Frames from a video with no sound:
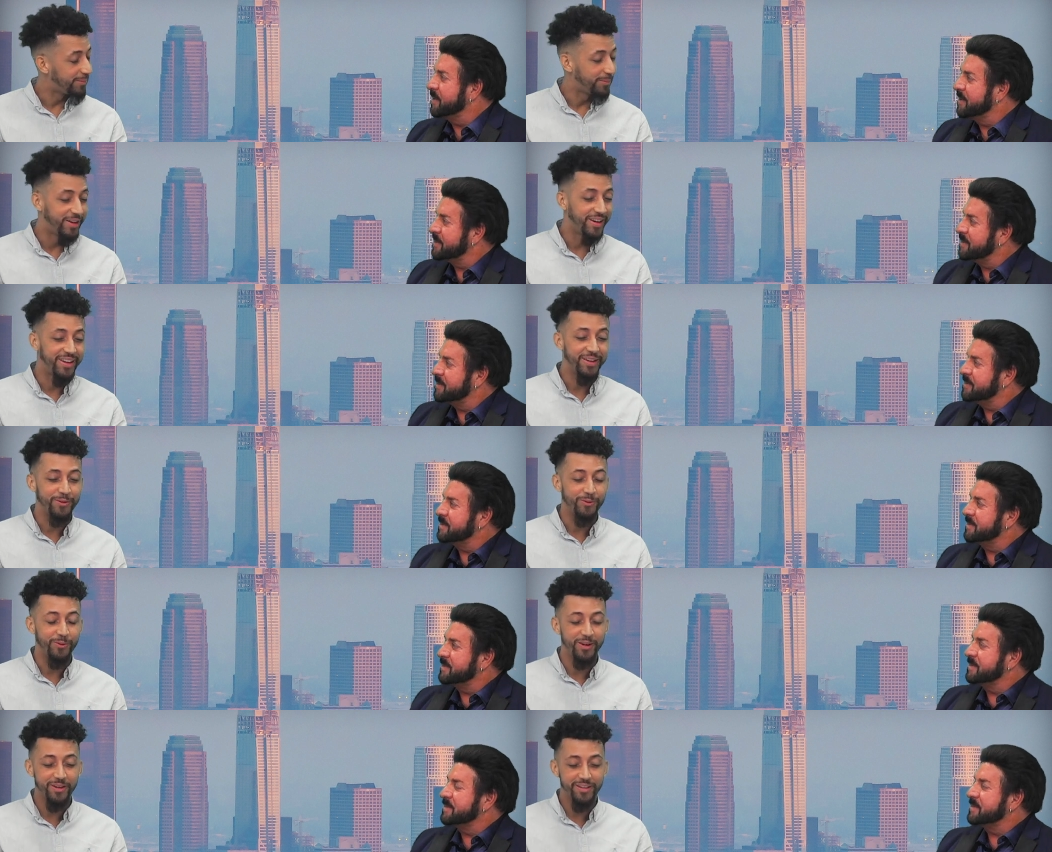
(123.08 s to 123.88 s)
Speaker 1: Man,
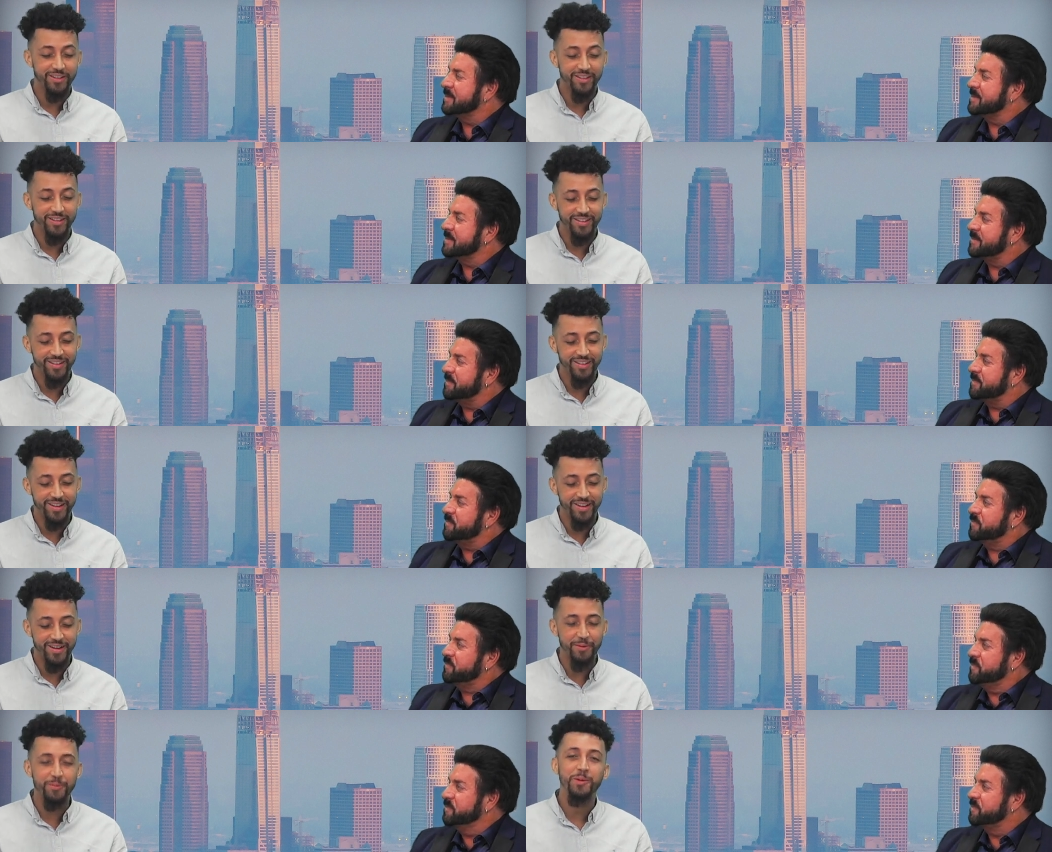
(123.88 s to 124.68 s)
well,
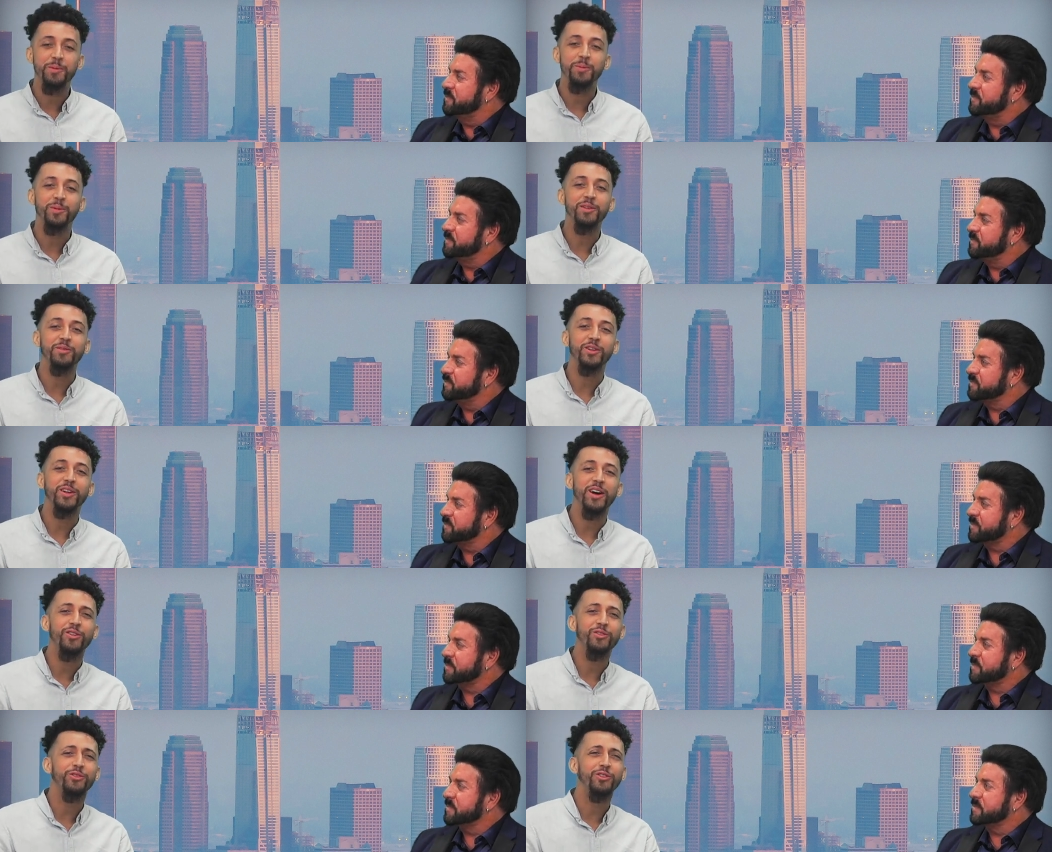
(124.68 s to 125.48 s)
uh, I've been a believer
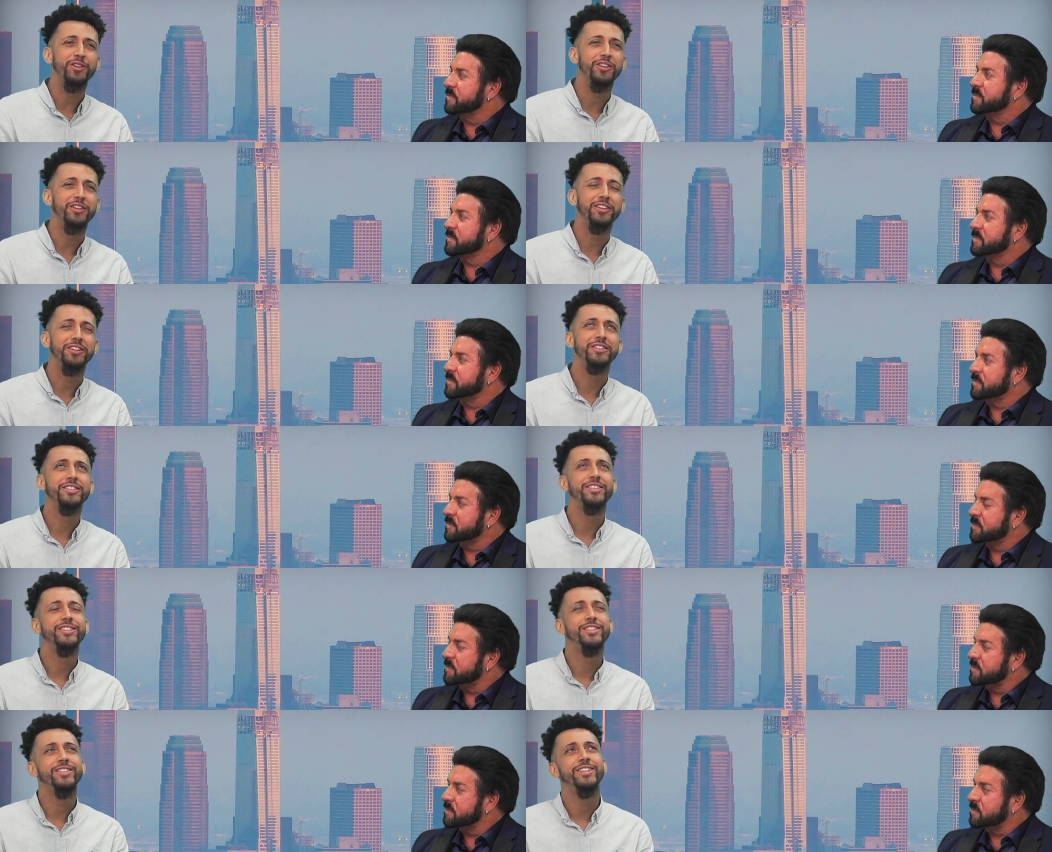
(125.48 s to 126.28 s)
now for
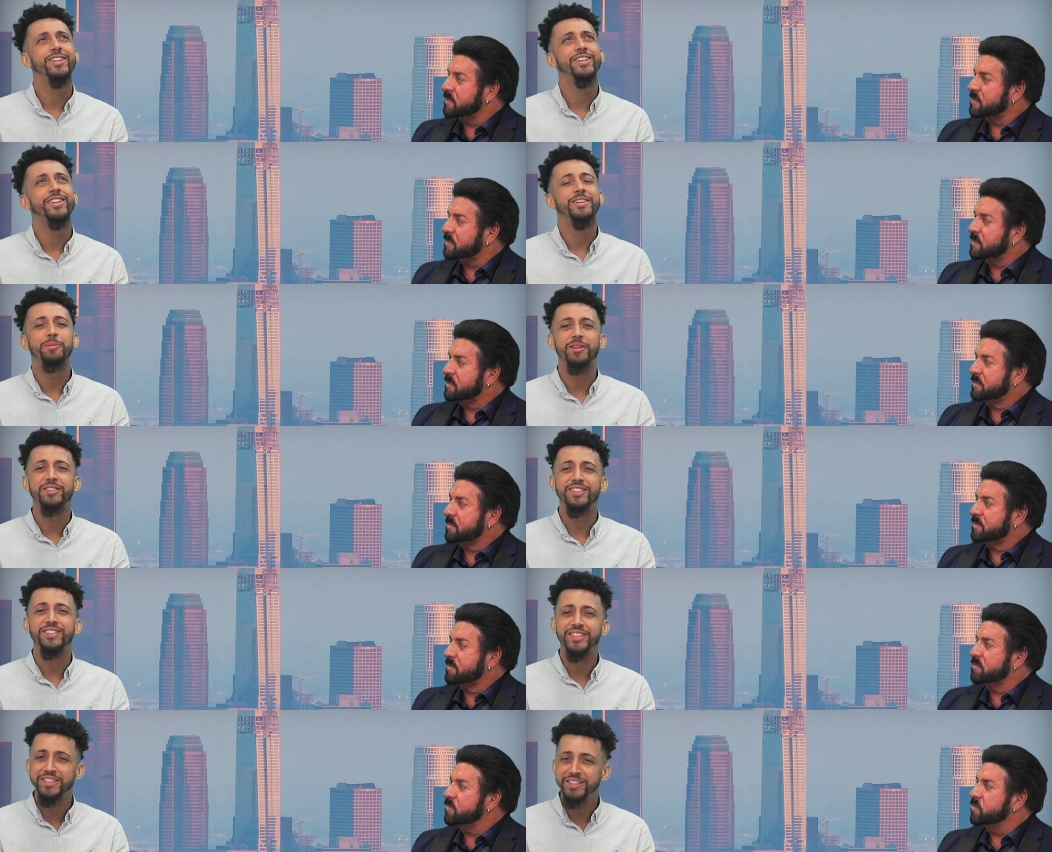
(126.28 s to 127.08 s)
about
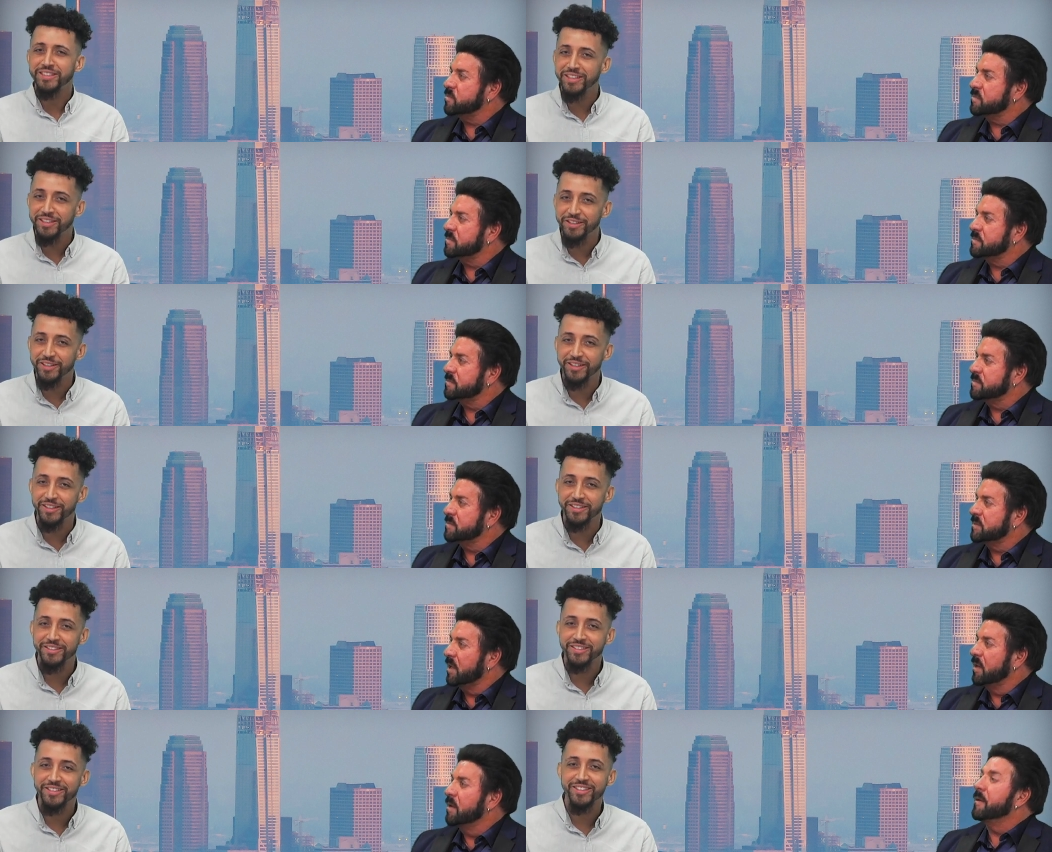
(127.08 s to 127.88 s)
16
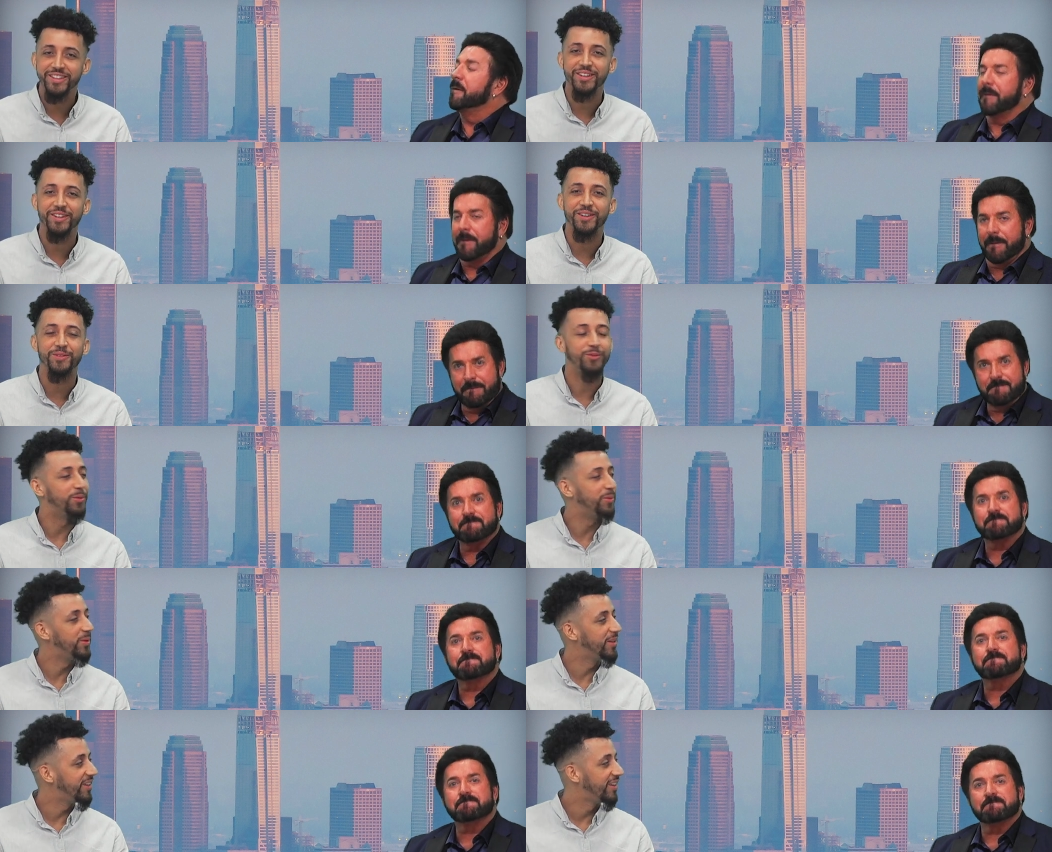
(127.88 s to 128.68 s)
years. Uh, okay. Um, we'll
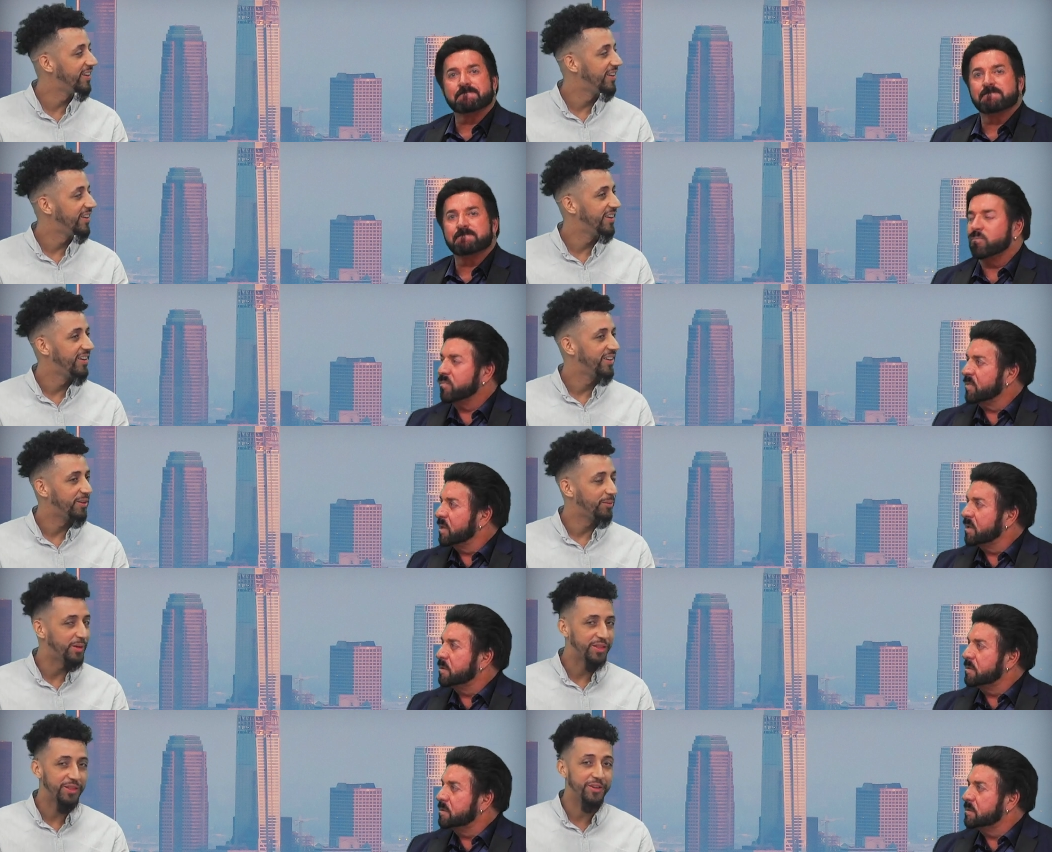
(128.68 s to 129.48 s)
be
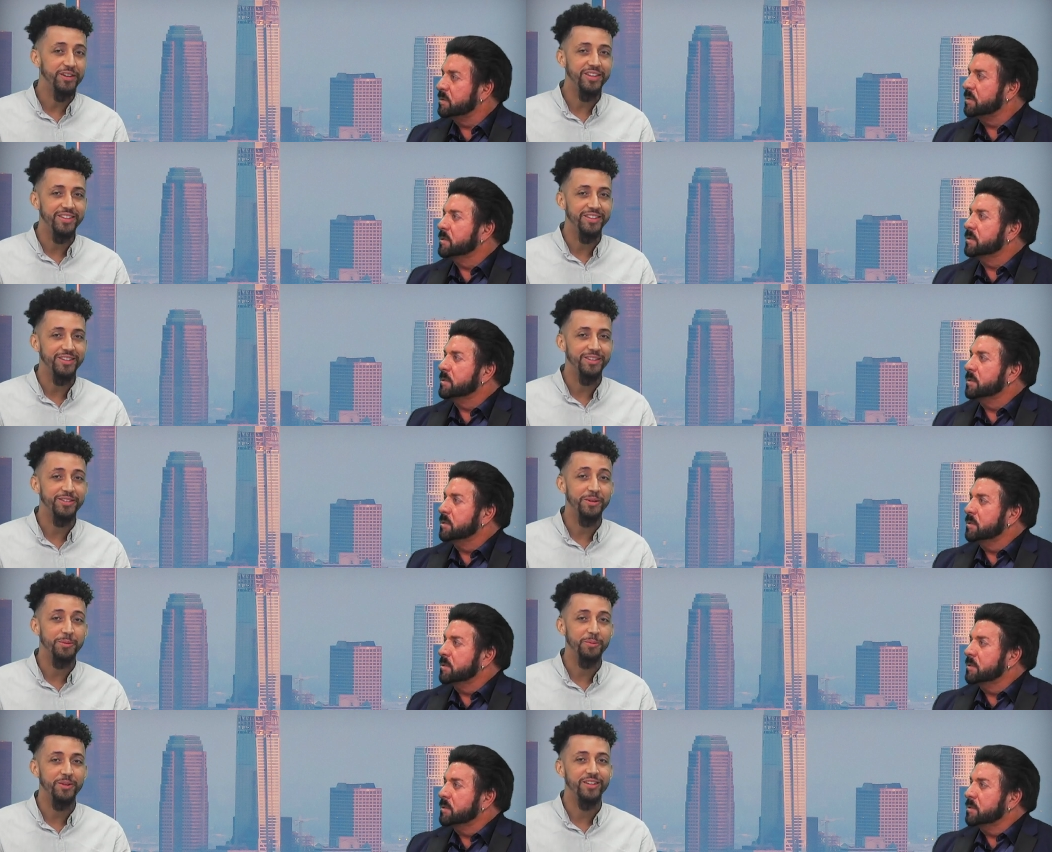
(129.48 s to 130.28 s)
be 30 in December.